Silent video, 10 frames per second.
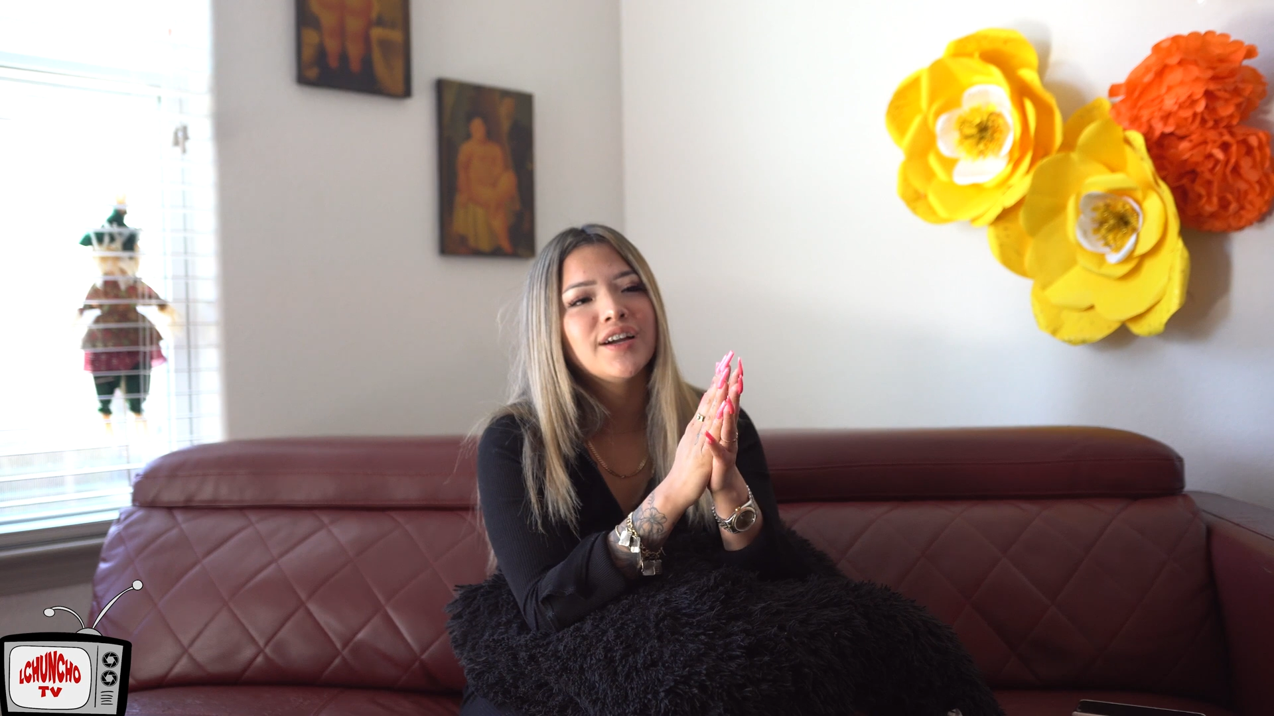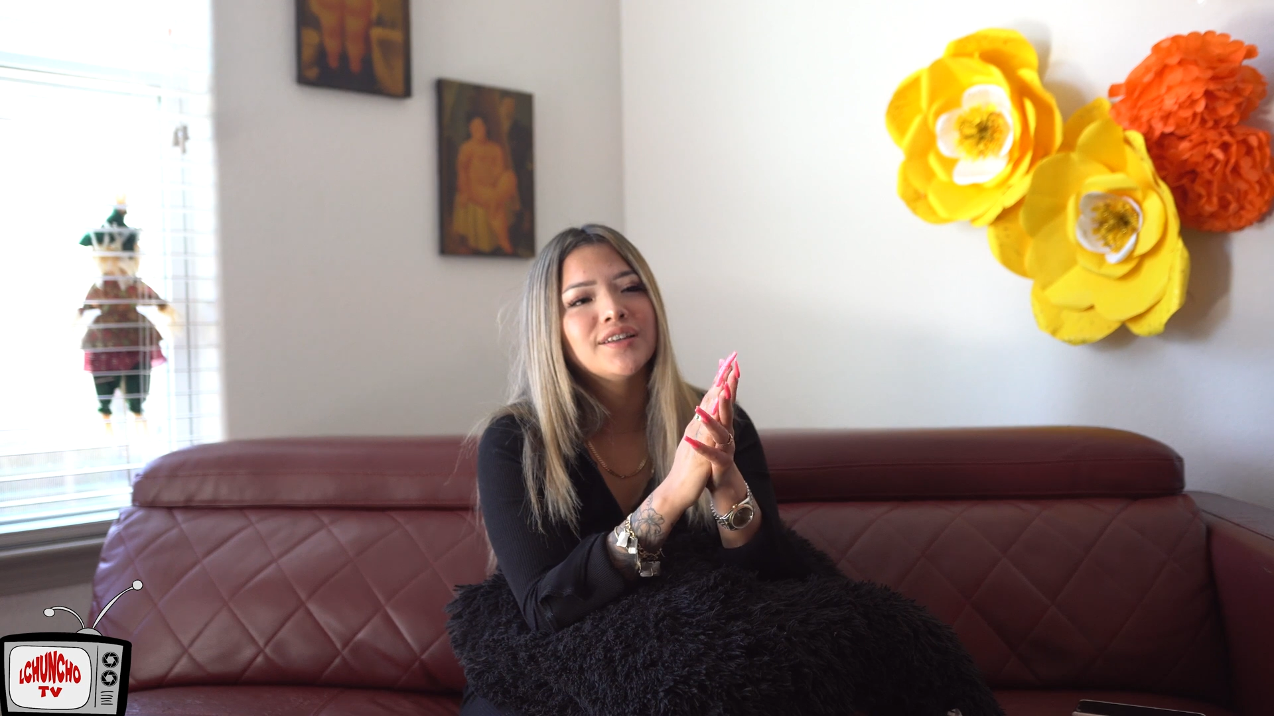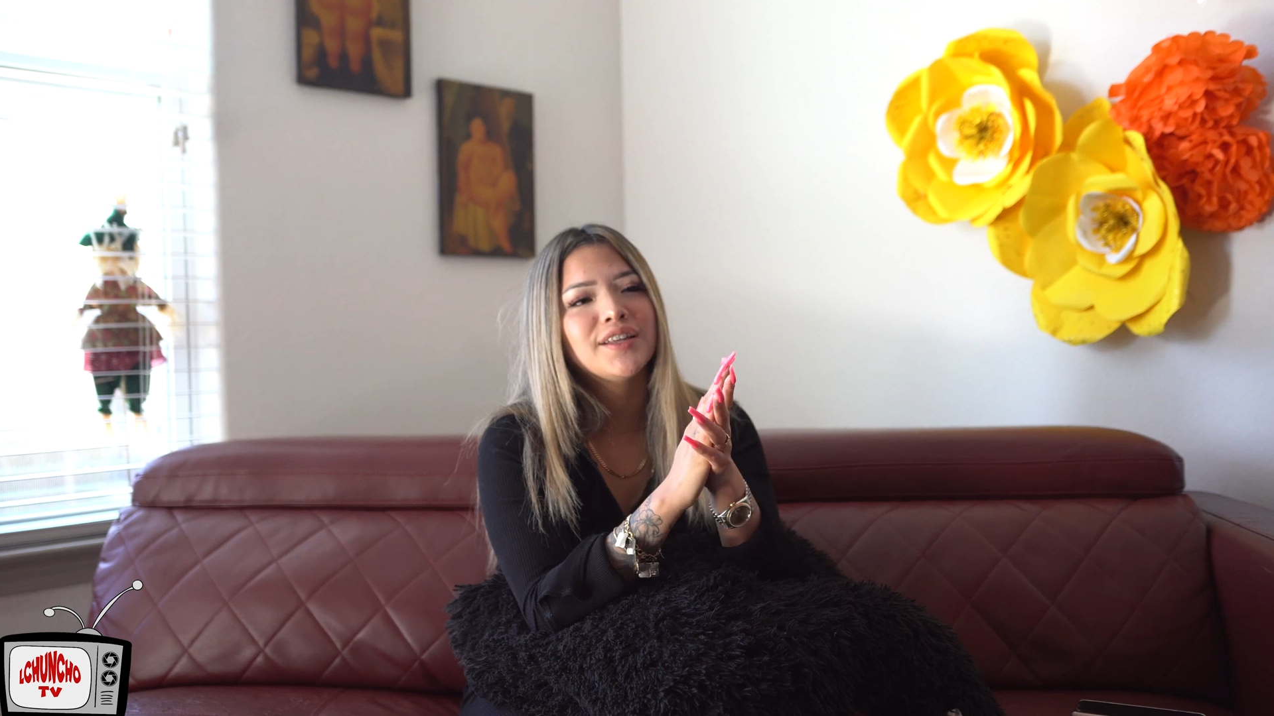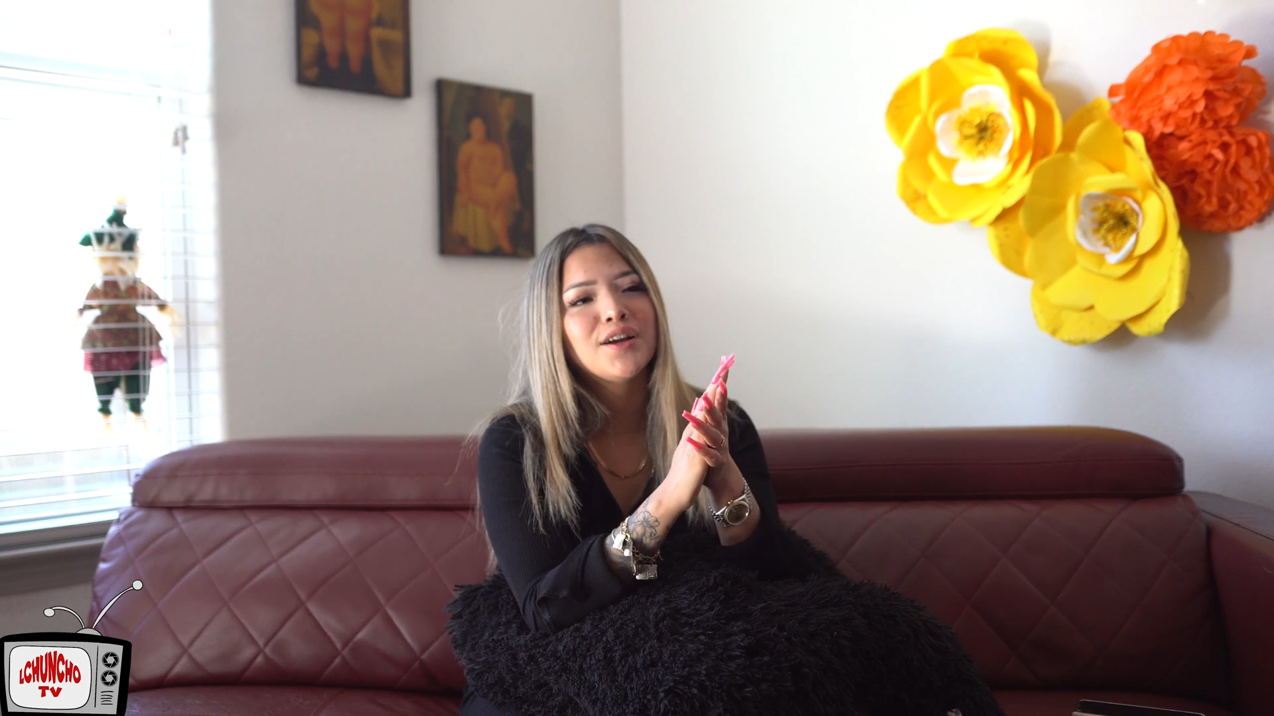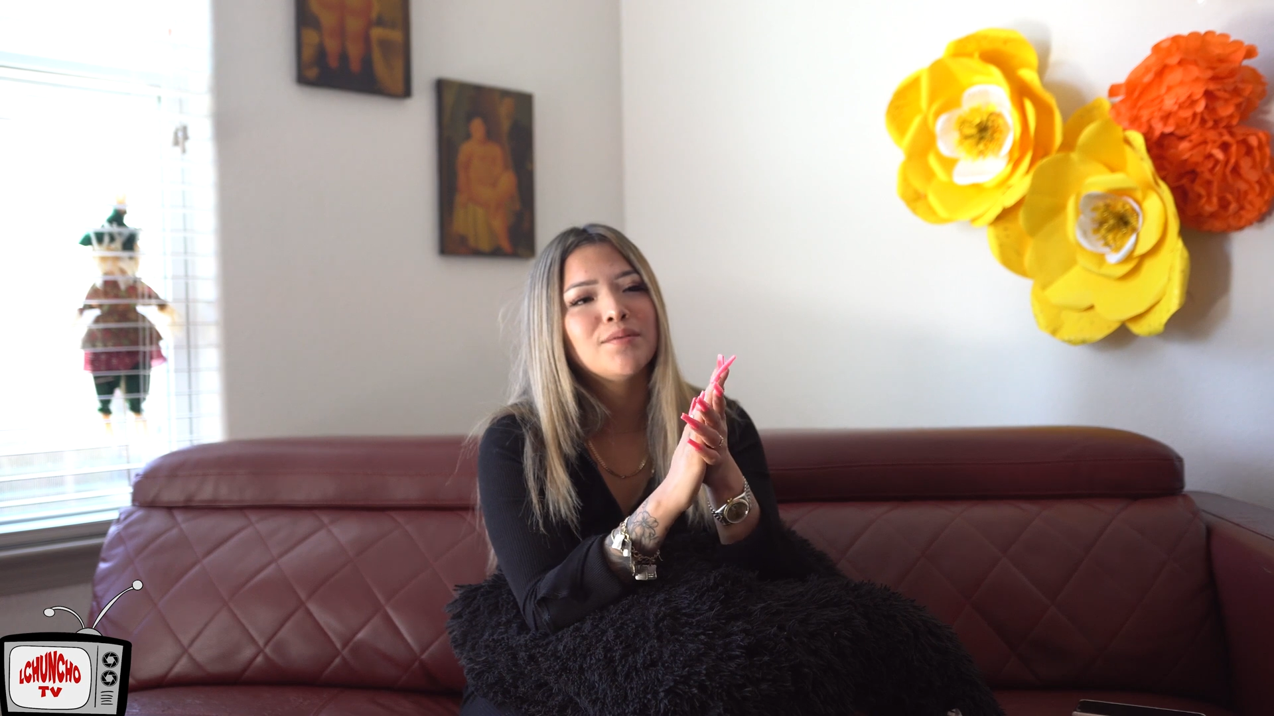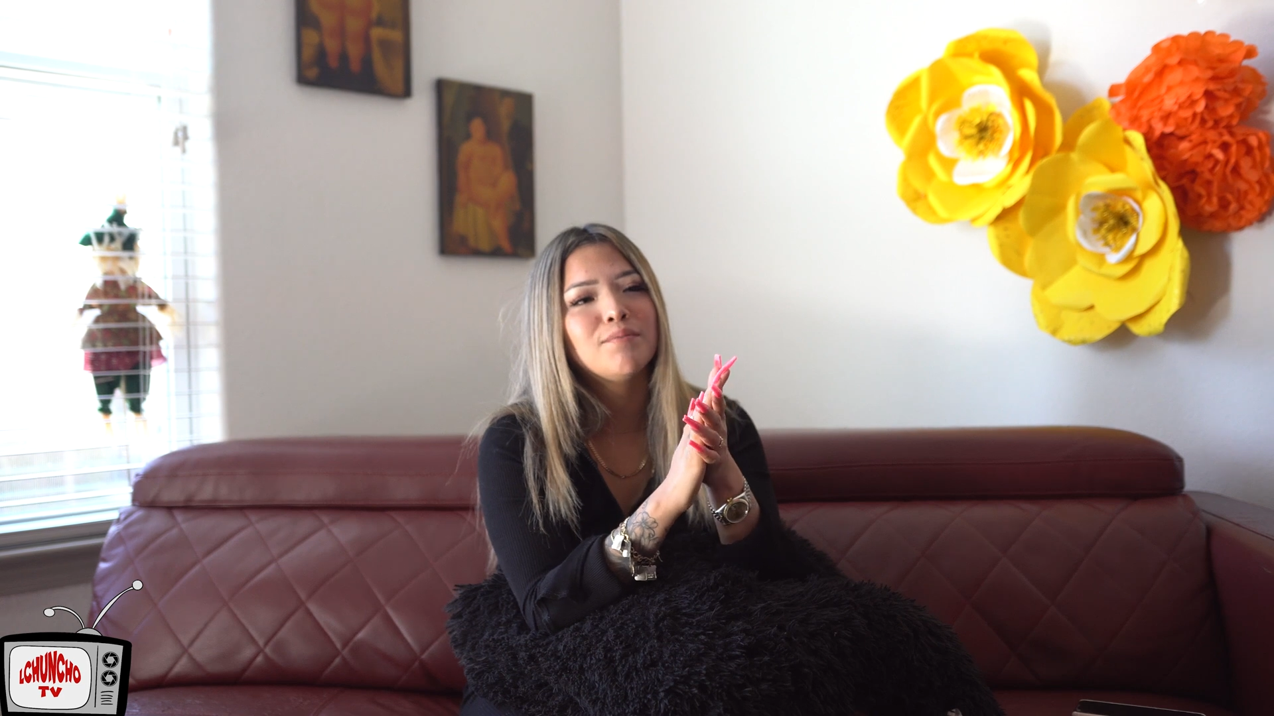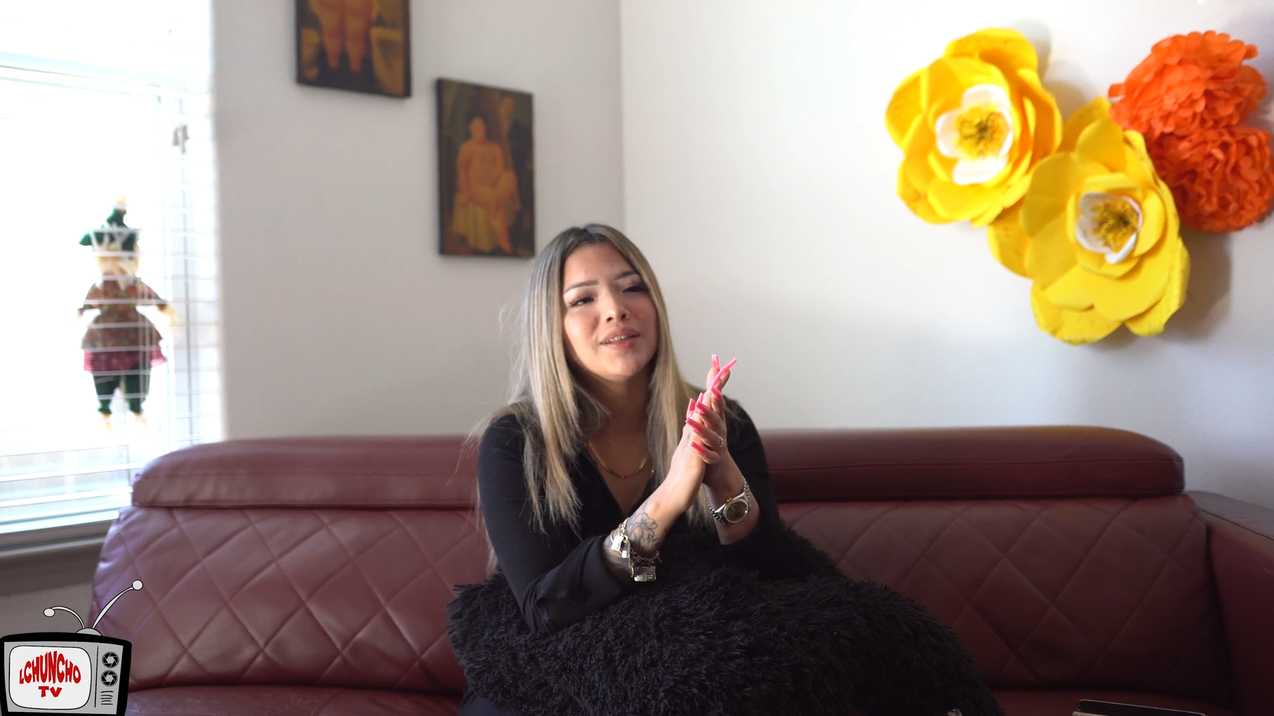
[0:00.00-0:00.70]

out there,